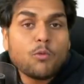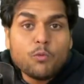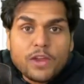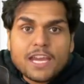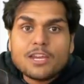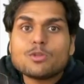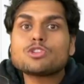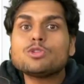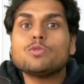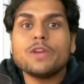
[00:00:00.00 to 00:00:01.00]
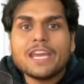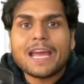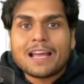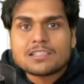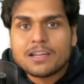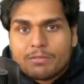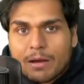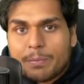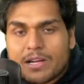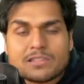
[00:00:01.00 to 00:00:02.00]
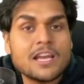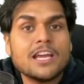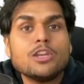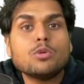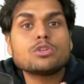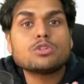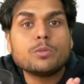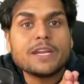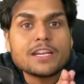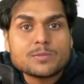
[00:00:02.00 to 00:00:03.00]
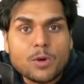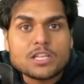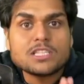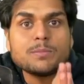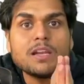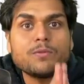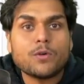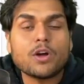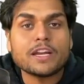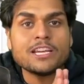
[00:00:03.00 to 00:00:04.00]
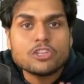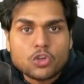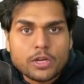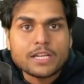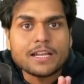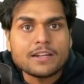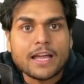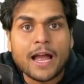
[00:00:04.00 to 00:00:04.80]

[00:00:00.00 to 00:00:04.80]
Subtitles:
We as developers used to be responsible for ensuring that the